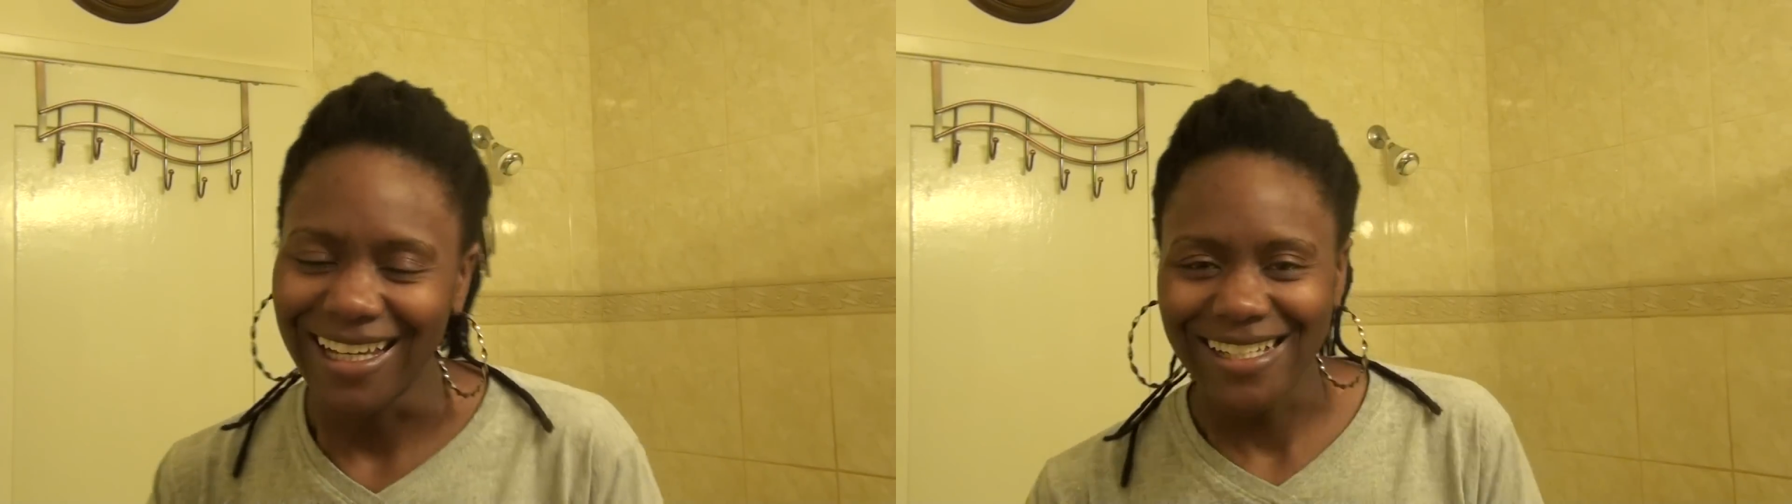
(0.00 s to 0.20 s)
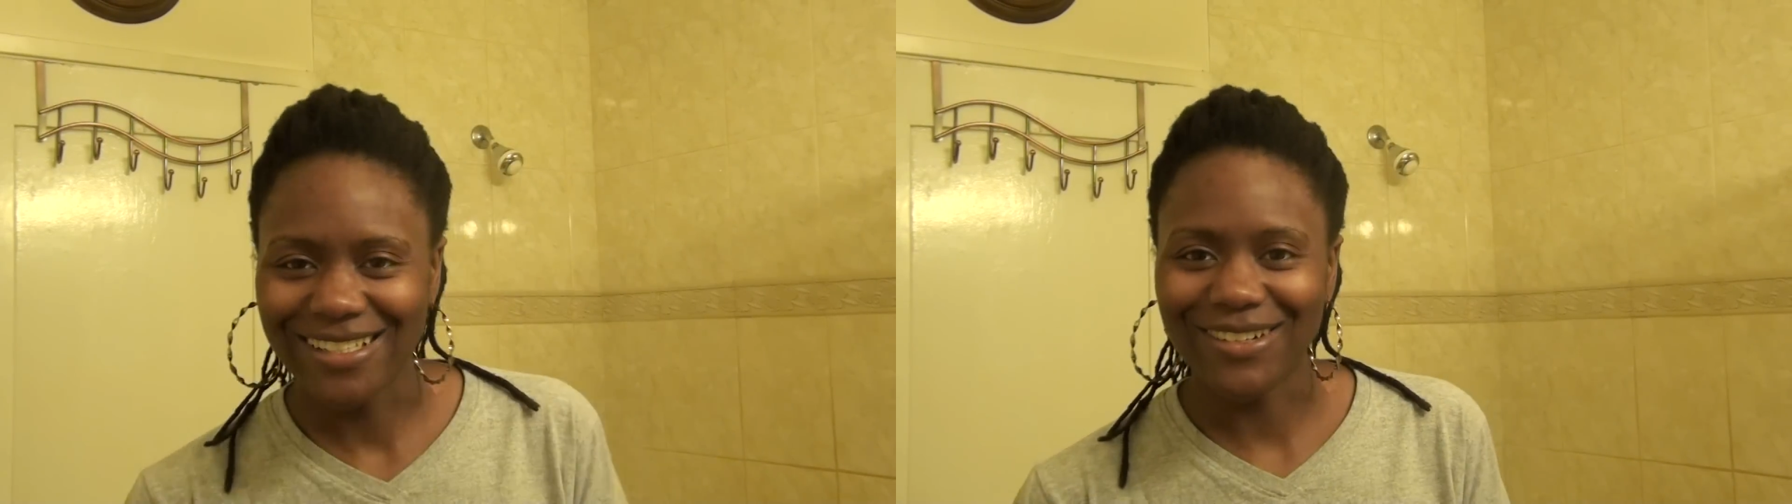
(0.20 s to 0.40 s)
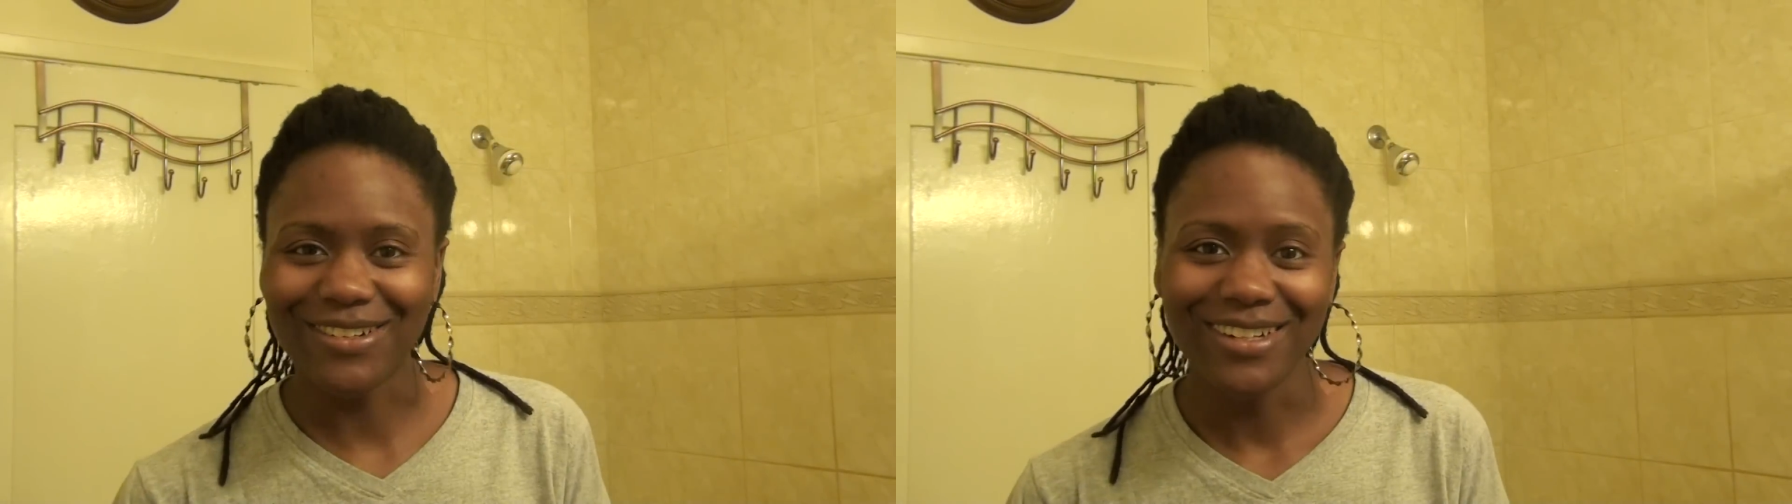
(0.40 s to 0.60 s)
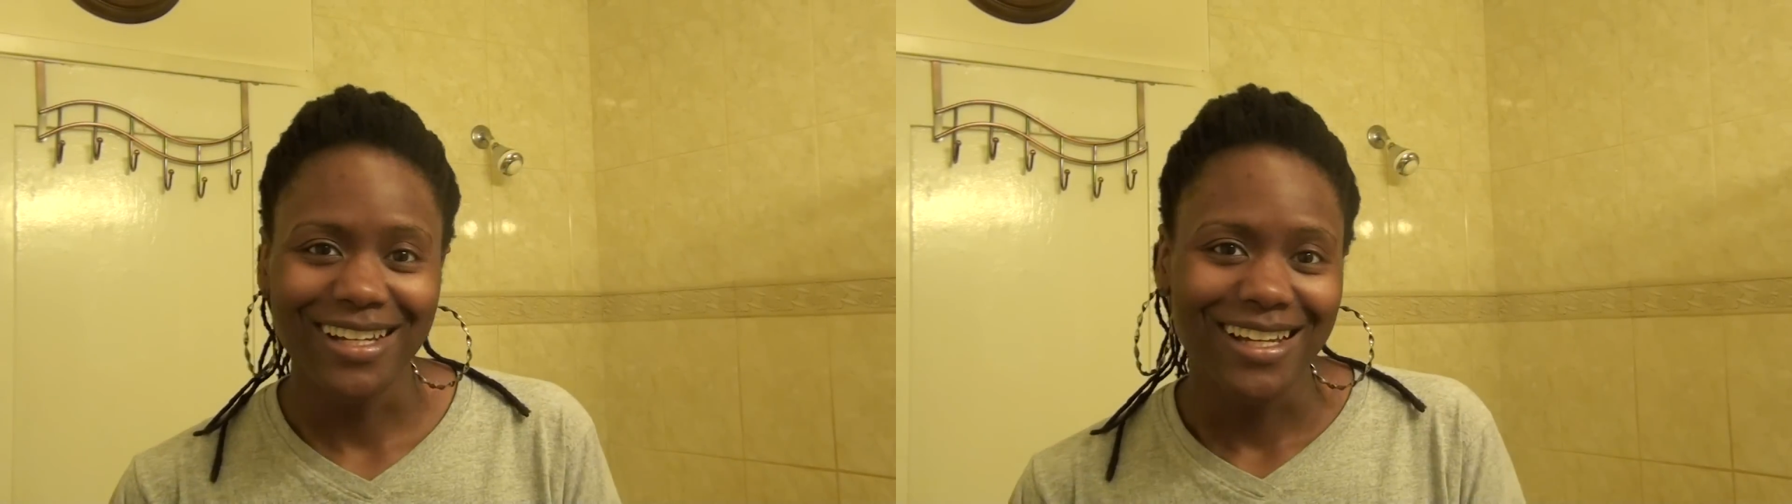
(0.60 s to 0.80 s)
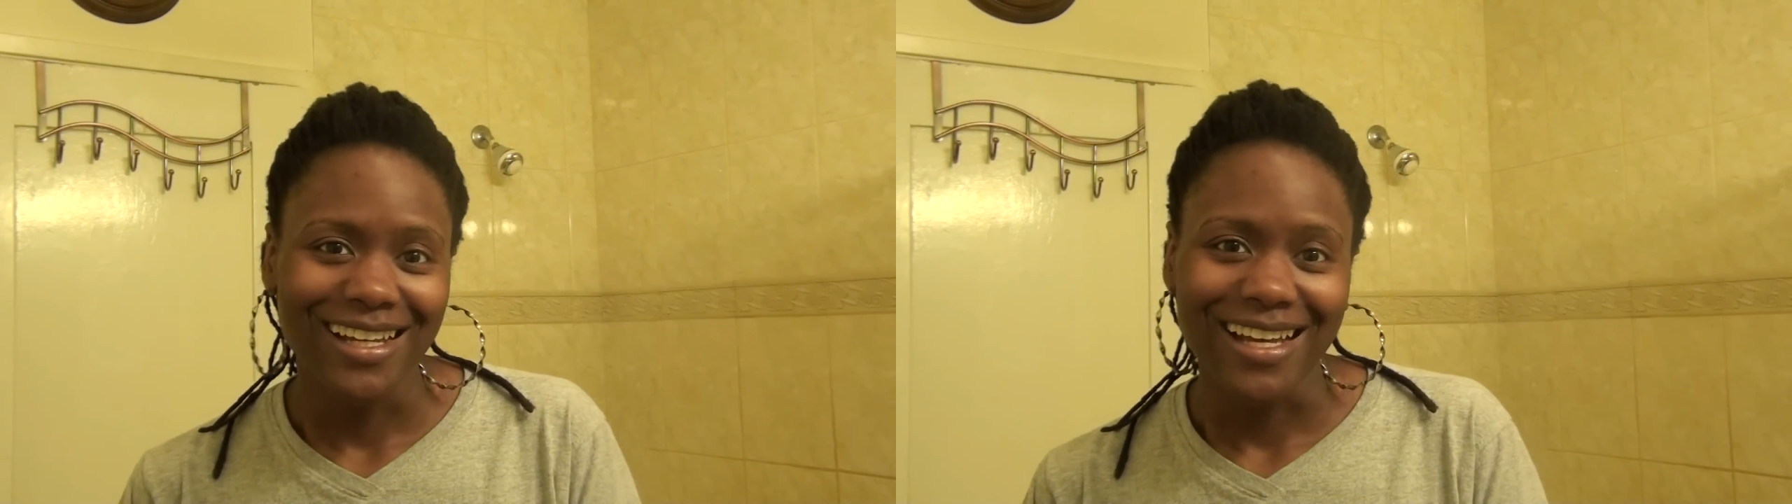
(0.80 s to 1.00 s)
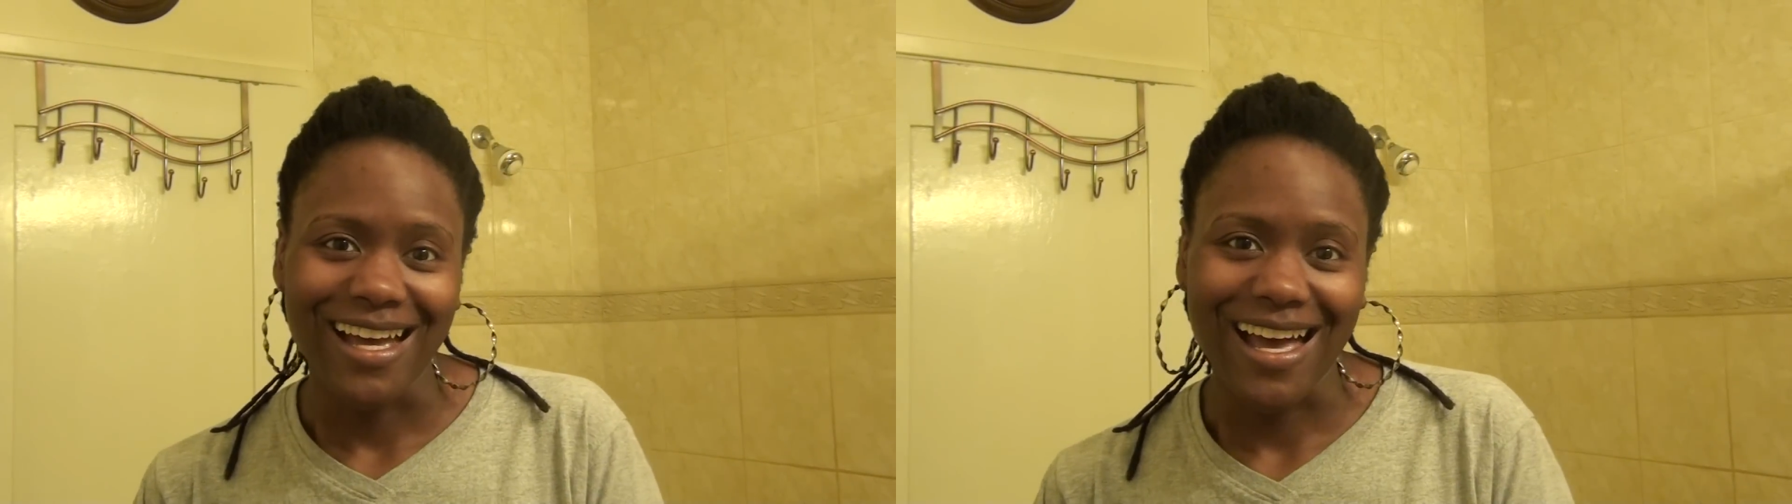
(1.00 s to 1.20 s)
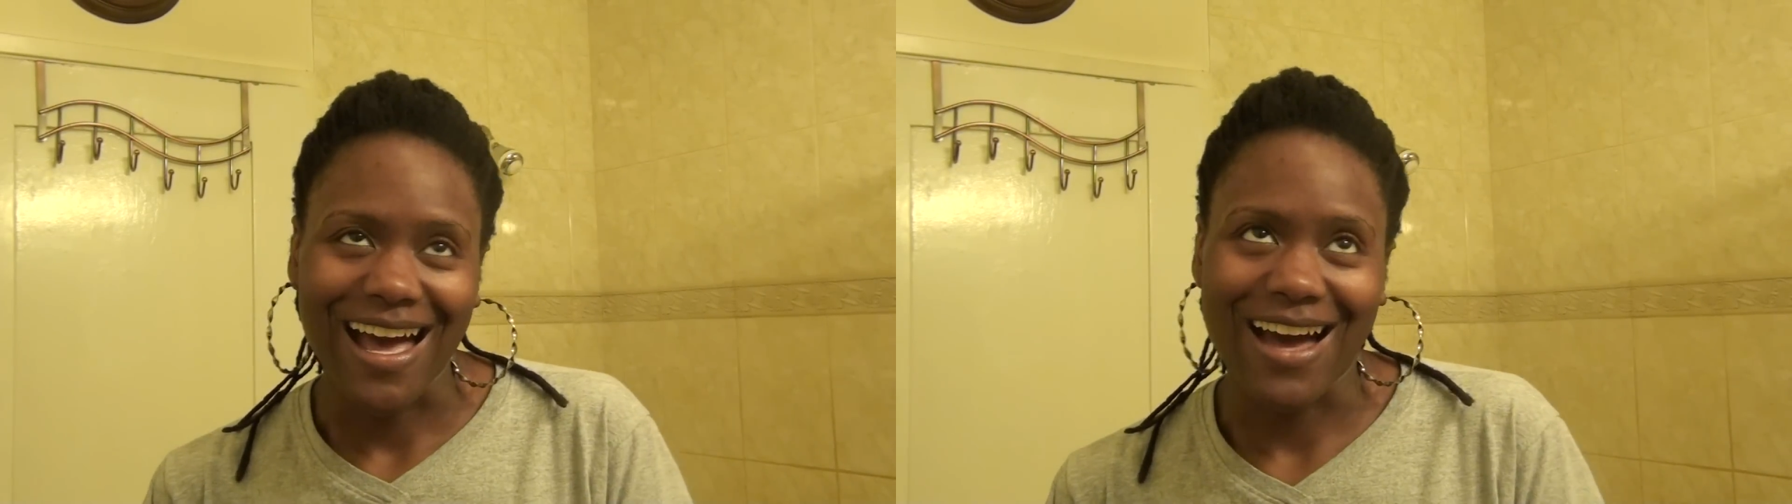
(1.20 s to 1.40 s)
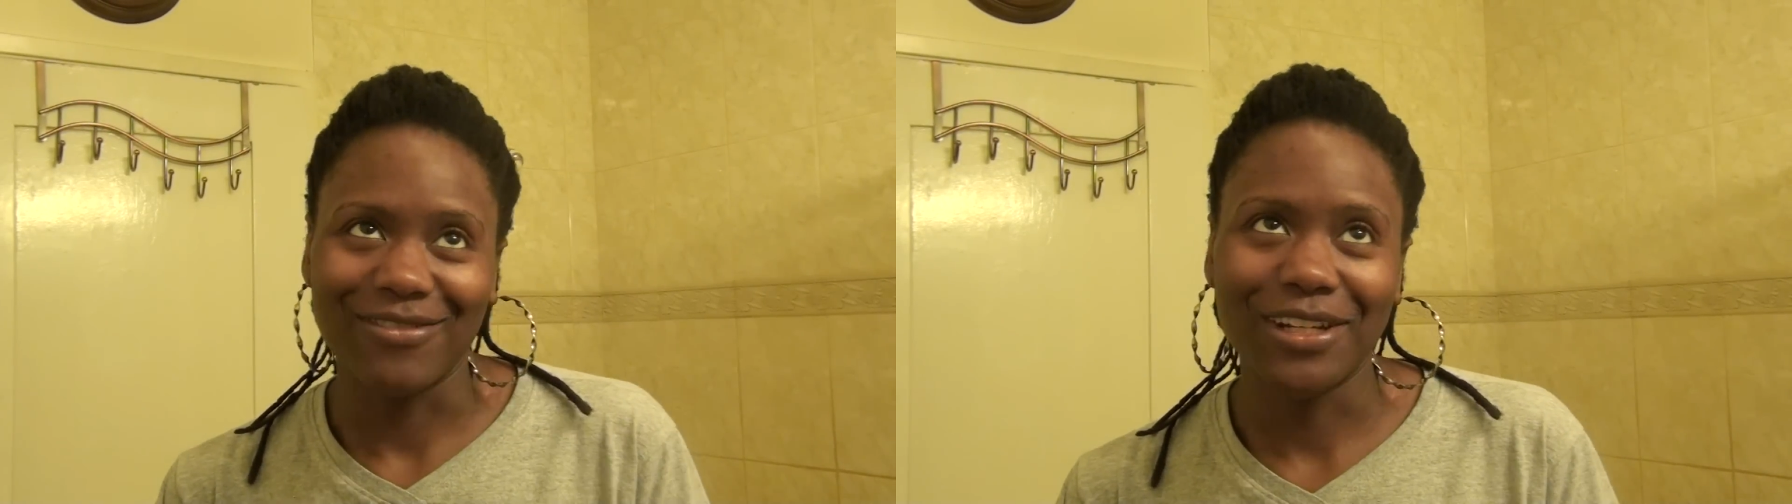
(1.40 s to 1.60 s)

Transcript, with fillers: So I've